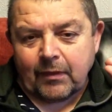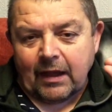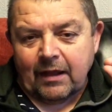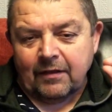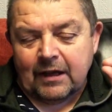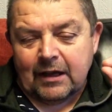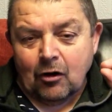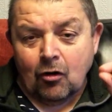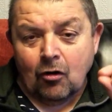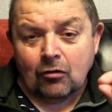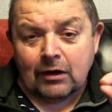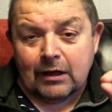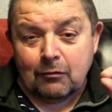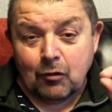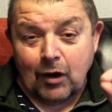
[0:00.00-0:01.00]
the
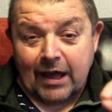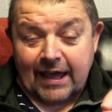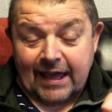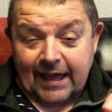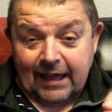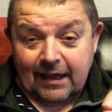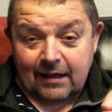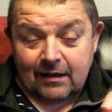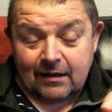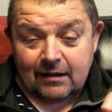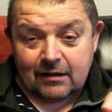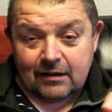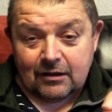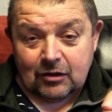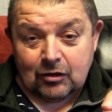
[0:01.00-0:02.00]
only way
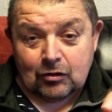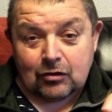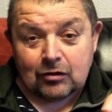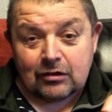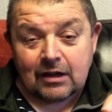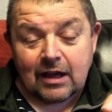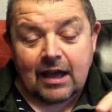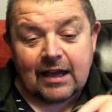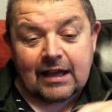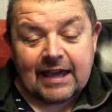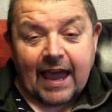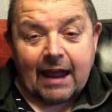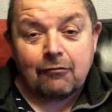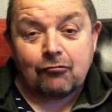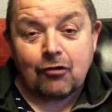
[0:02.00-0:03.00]
you could
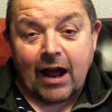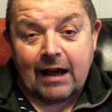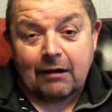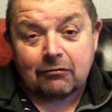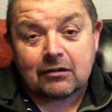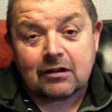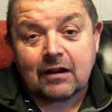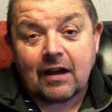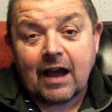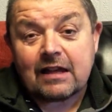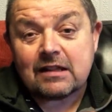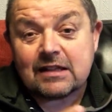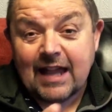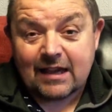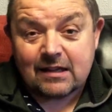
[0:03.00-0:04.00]
get round, as
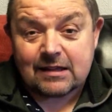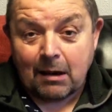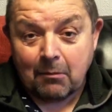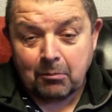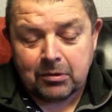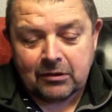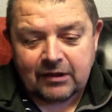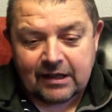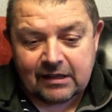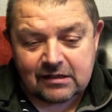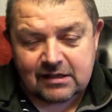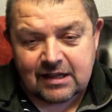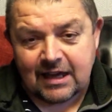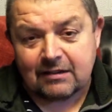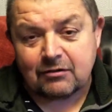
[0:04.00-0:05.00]
an example, this,
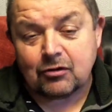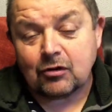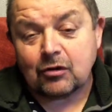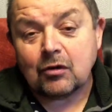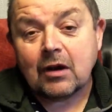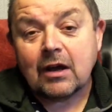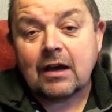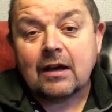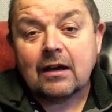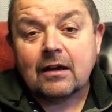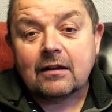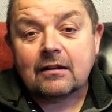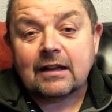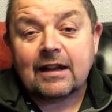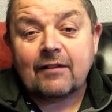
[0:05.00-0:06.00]
say to
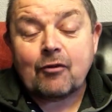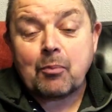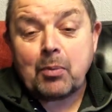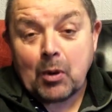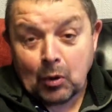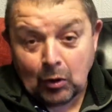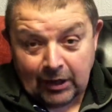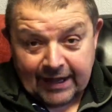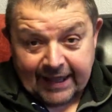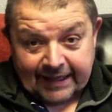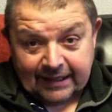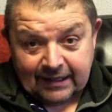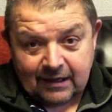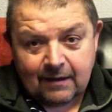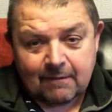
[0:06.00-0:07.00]
the Liverpool
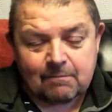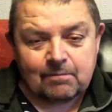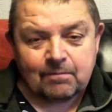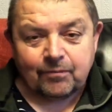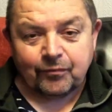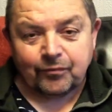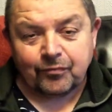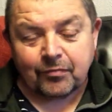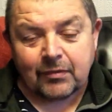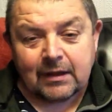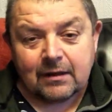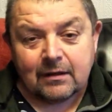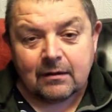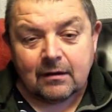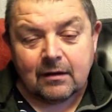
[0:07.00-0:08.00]
link,
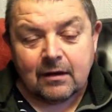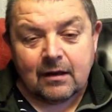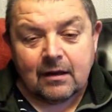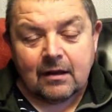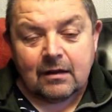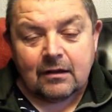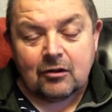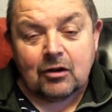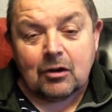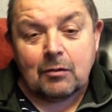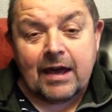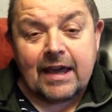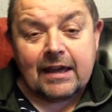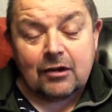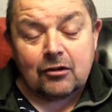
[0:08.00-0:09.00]
the only
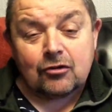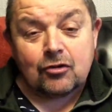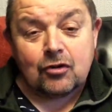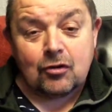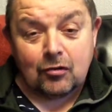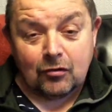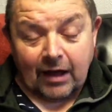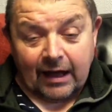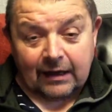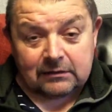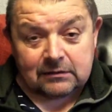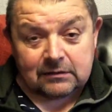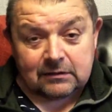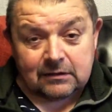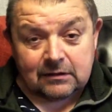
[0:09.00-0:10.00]
way you could do that,
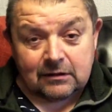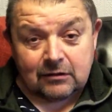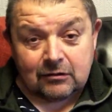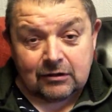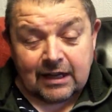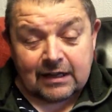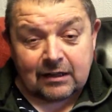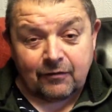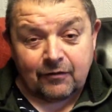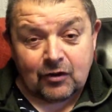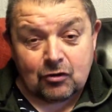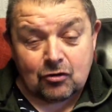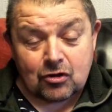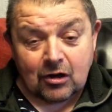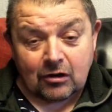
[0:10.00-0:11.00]
you only had a
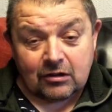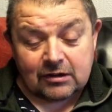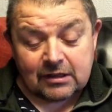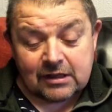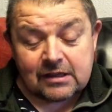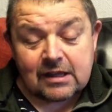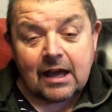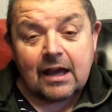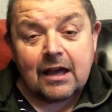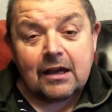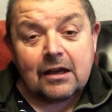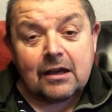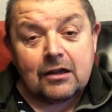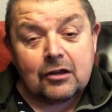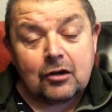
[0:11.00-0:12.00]
few choices.
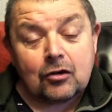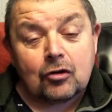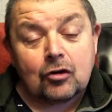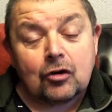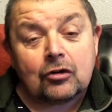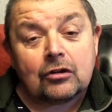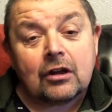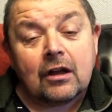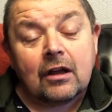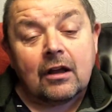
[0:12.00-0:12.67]
You could